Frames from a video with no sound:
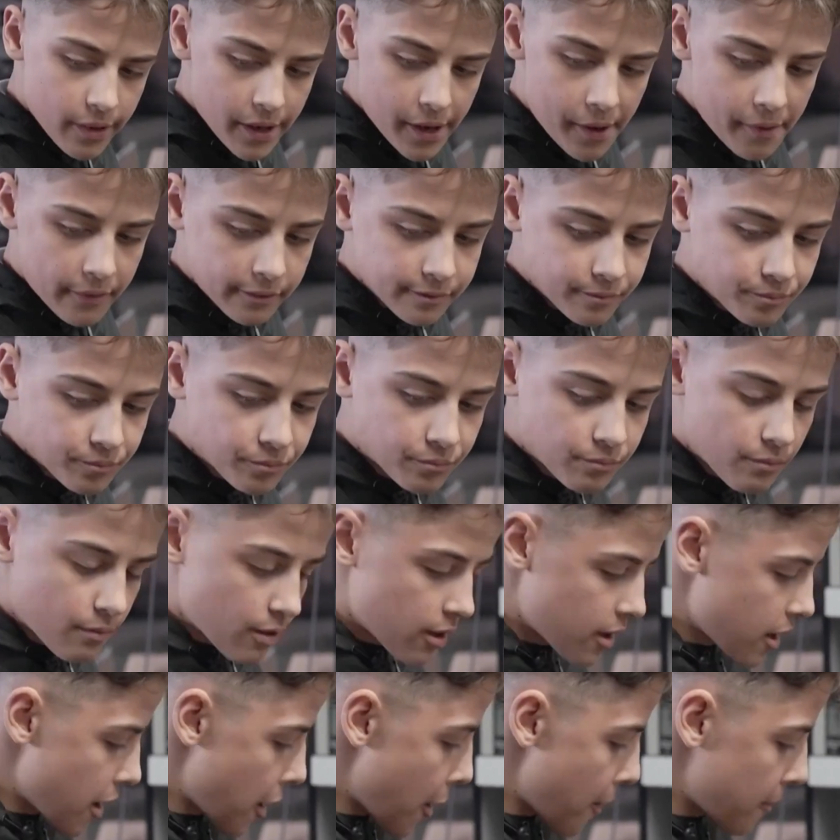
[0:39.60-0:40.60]
shortly after
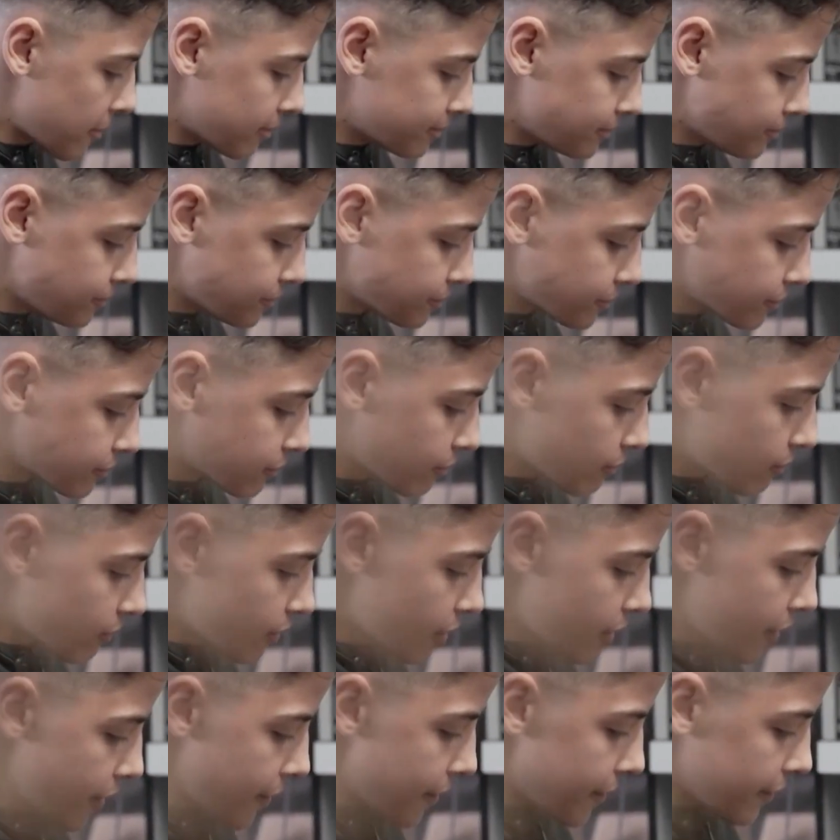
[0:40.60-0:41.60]
Moscow's February
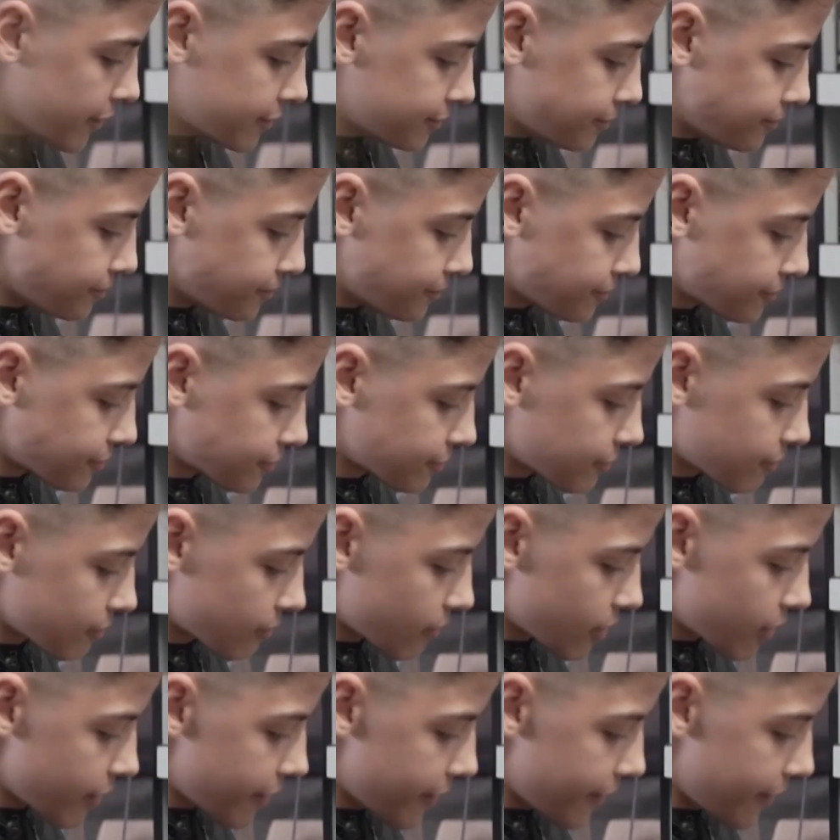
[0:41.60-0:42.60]
twenty twenty-two
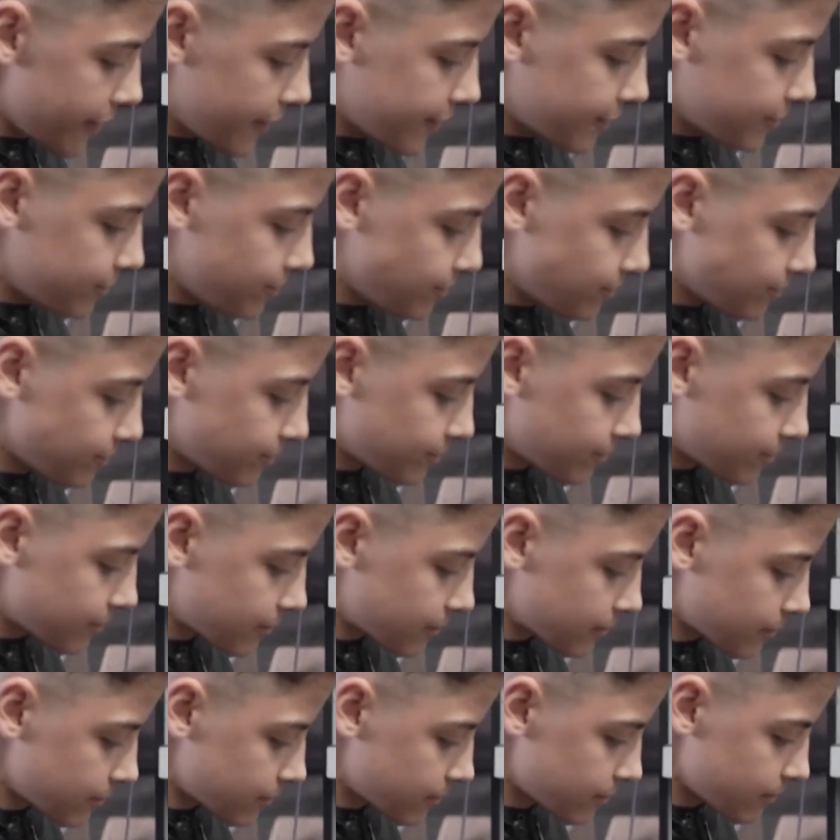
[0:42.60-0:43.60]
invasion and set up
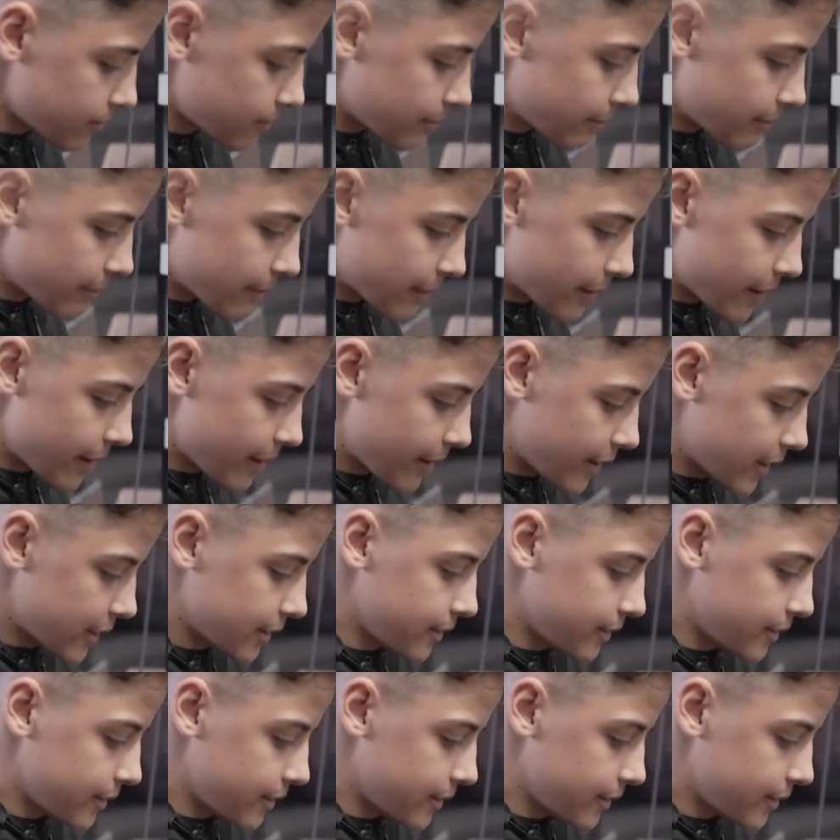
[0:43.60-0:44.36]
production in central